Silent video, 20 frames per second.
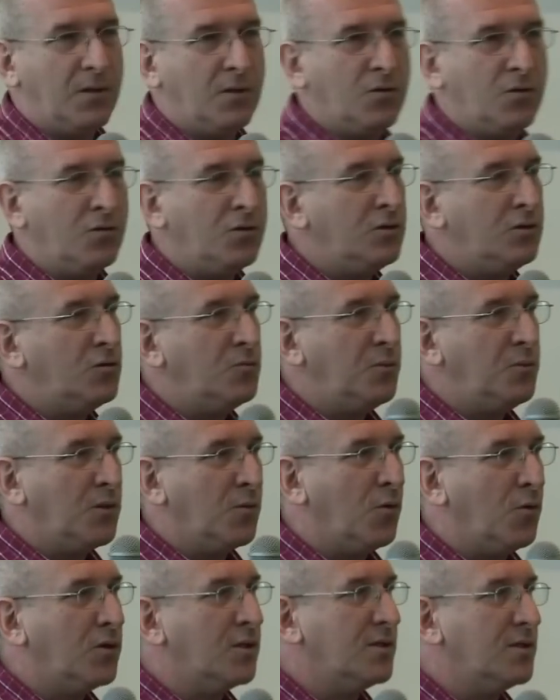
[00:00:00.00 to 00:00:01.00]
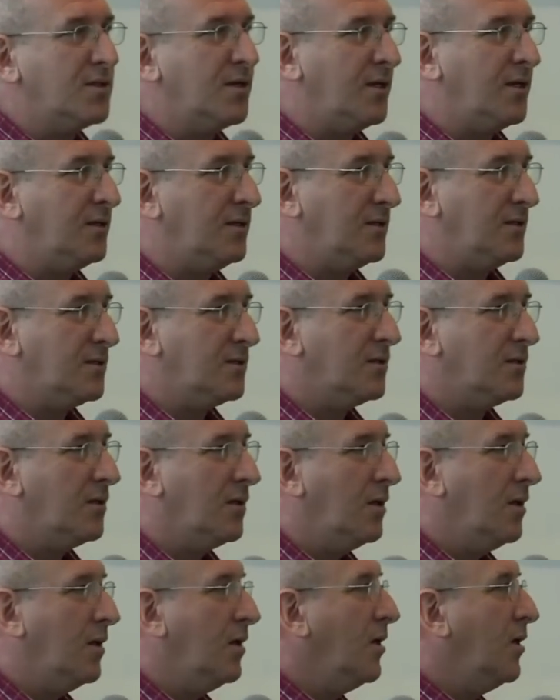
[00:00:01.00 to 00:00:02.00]
You don't need to be a rocket scientist.
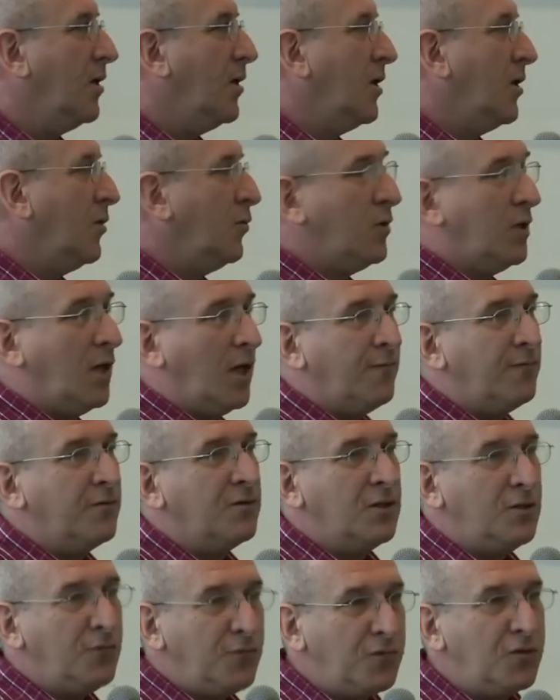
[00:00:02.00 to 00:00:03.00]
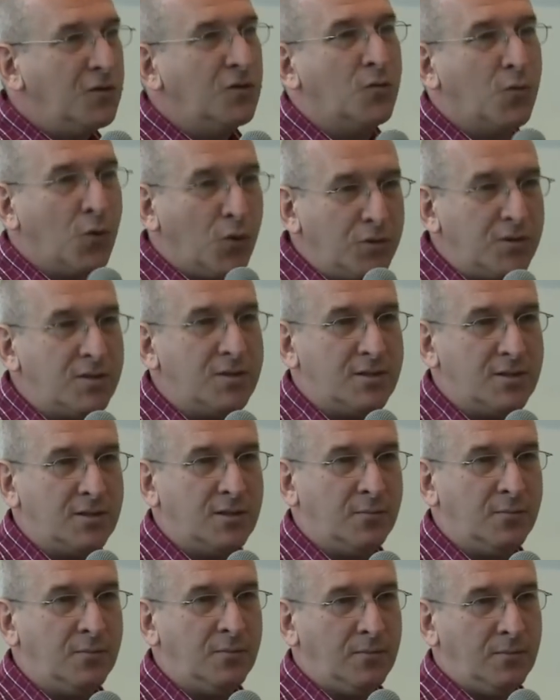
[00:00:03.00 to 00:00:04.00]
We have an infinite growth
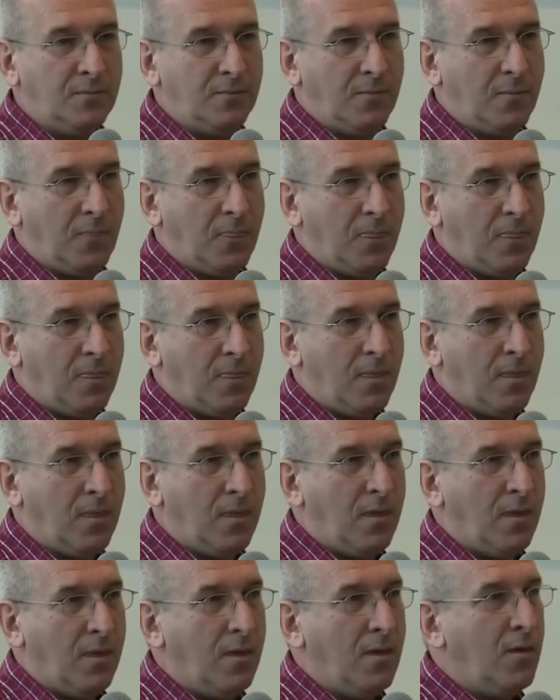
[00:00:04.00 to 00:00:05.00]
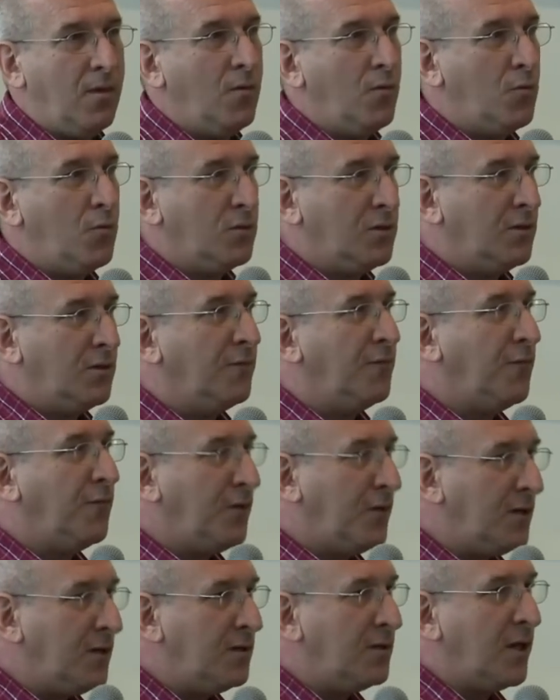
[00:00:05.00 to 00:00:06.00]
system within a
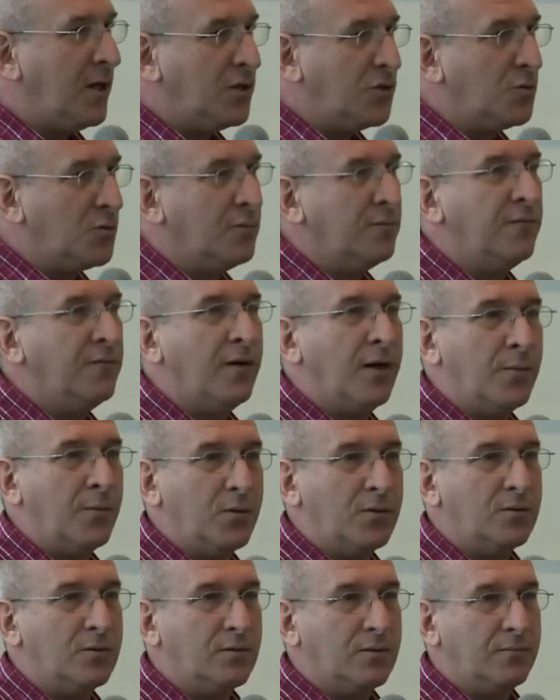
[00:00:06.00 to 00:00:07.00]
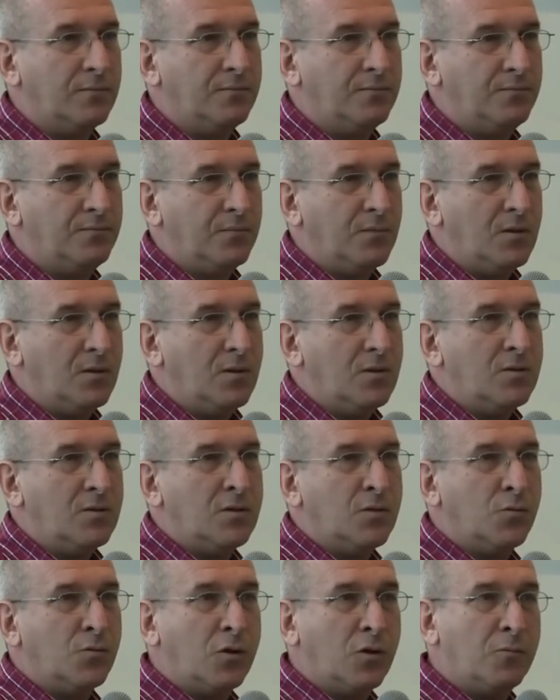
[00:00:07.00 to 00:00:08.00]
finite natural environment.
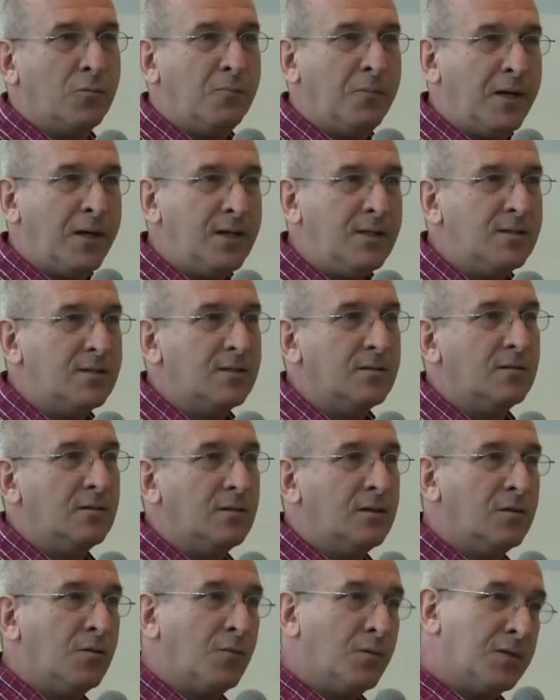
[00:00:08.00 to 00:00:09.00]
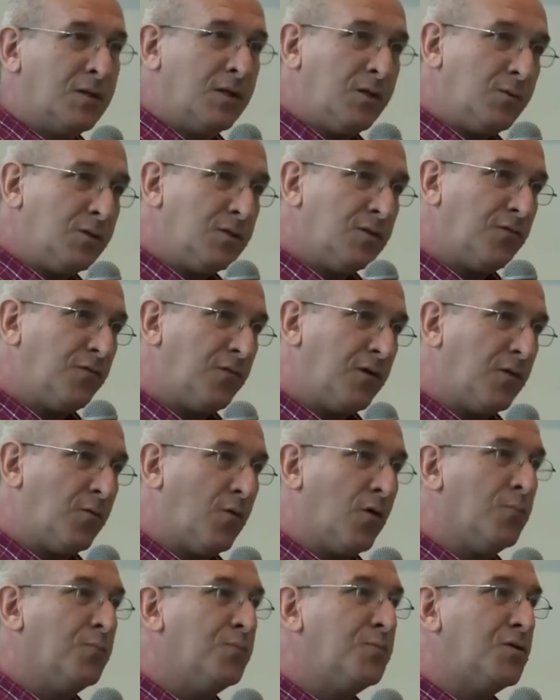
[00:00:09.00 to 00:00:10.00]
So we are based in the material
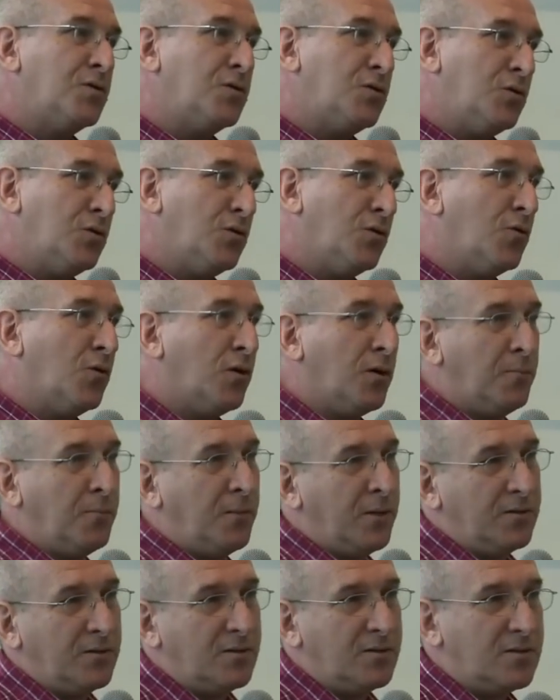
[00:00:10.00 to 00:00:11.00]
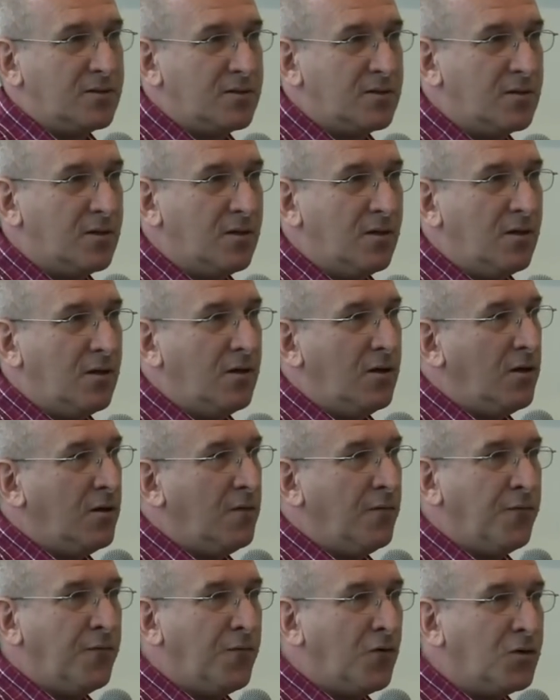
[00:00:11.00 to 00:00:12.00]
sphere on pseudo-abundance,
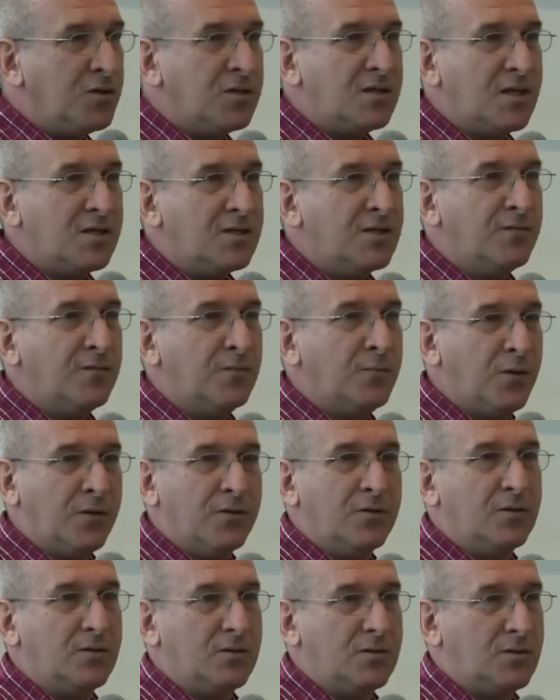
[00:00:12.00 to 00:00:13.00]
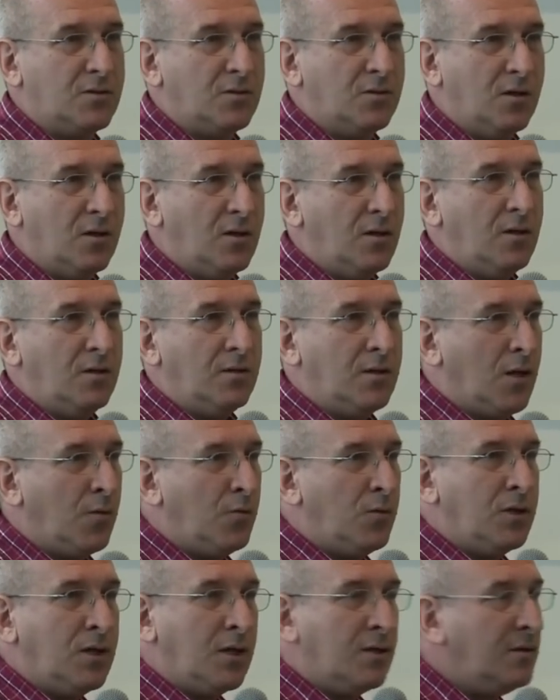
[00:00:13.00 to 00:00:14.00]
a false sense of abundance,
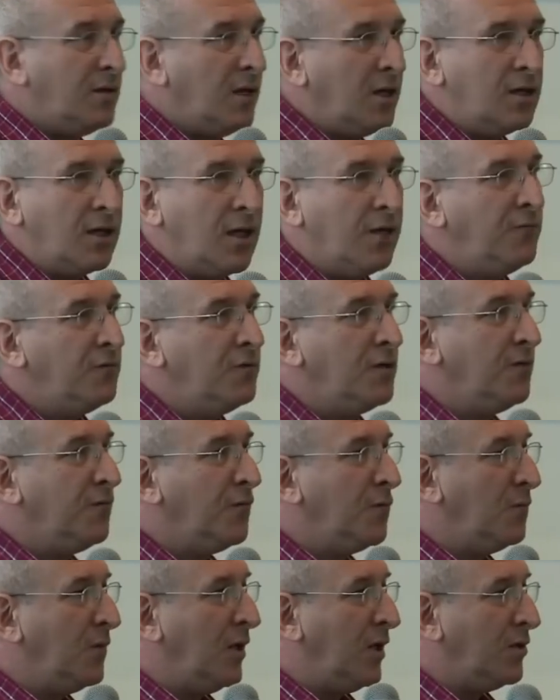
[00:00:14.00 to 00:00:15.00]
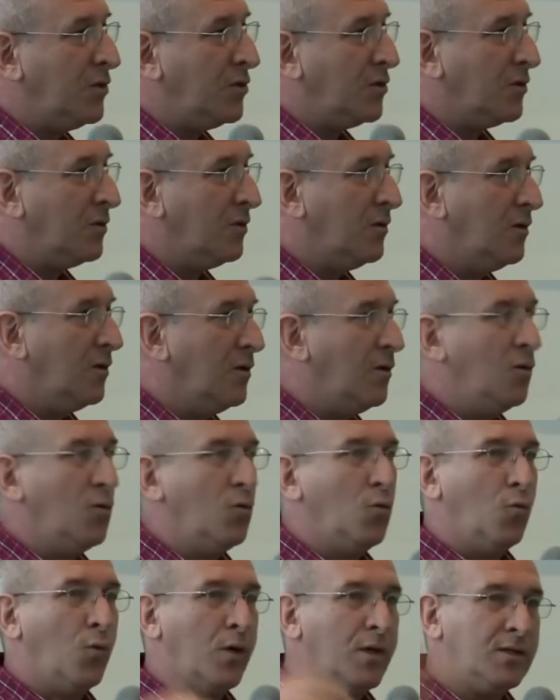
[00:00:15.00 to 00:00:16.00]
that we can take everything from nature,
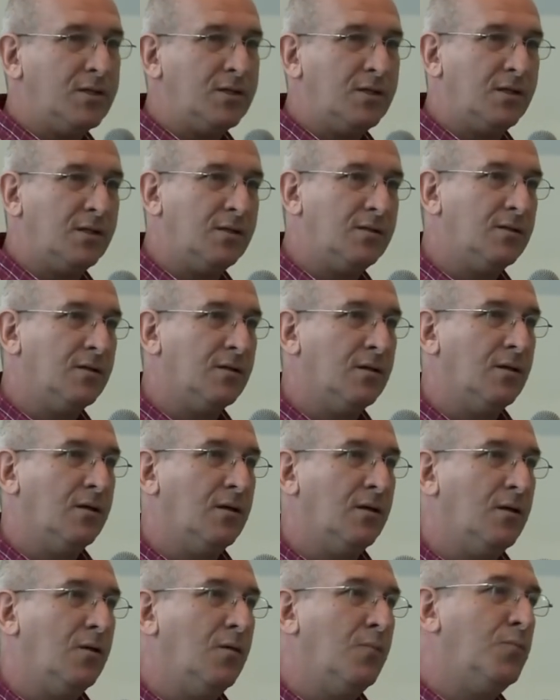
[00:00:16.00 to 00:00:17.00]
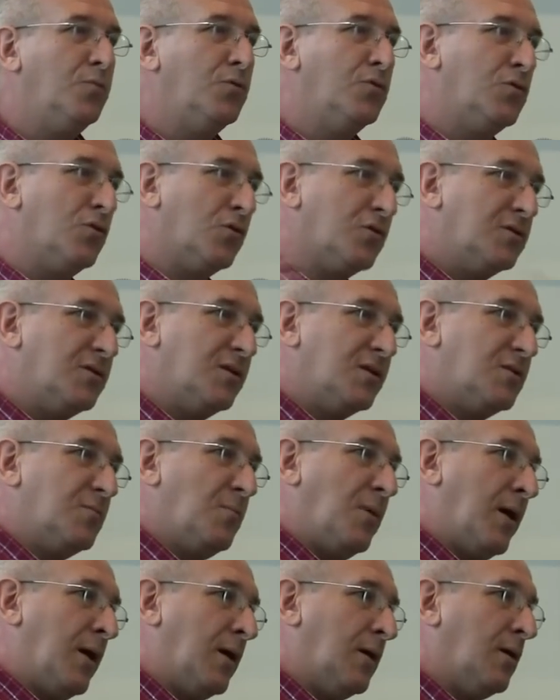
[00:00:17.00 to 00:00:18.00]
waste it, put
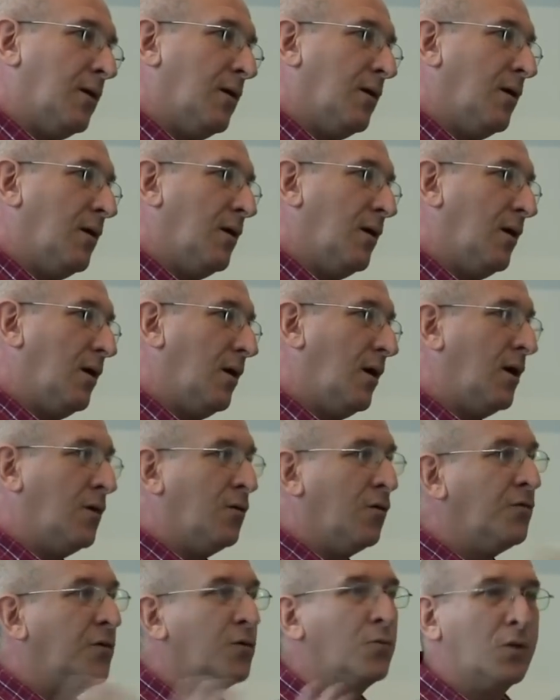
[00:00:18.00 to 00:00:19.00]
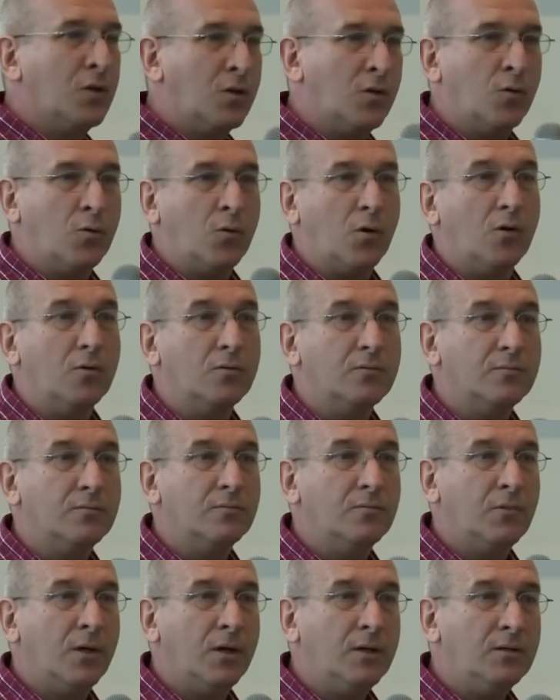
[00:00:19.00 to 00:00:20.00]
toxics back, and nothing will go wrong,
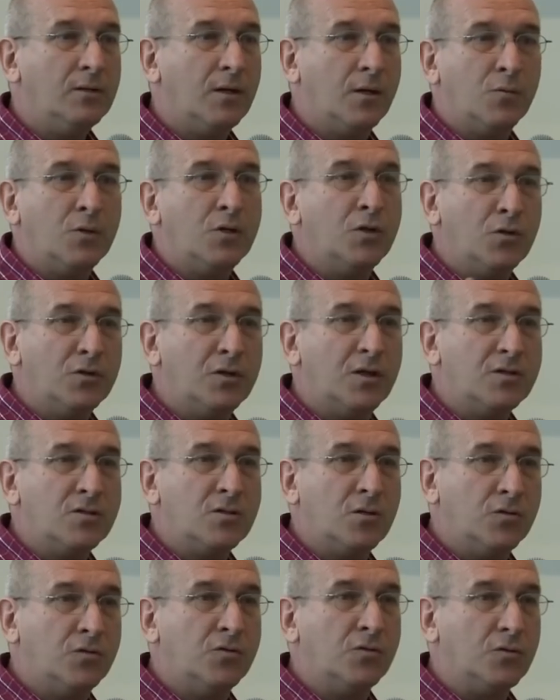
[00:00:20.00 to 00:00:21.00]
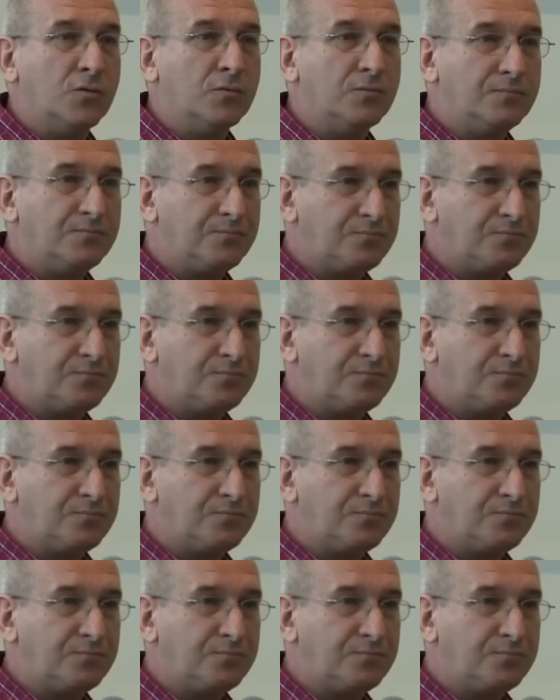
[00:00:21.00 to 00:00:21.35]
right? And we know that's not true.